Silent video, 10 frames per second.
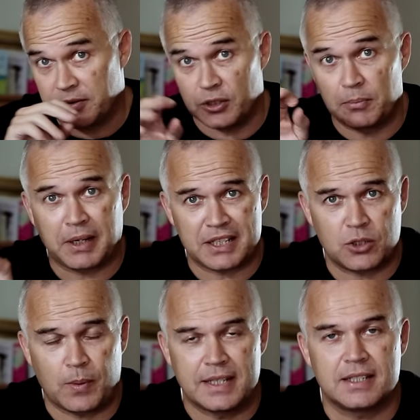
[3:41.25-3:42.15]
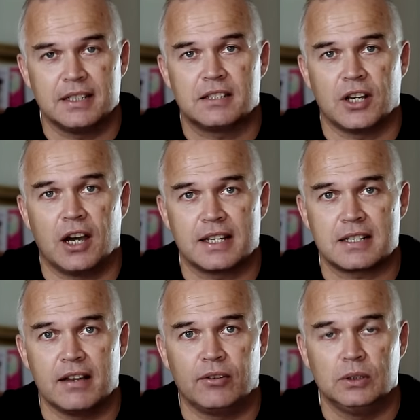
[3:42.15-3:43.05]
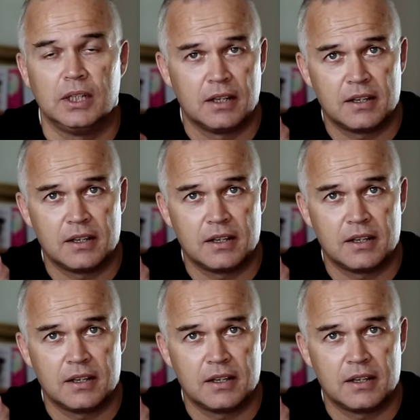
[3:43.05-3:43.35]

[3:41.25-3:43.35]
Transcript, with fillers: to plus 20 to the highest level.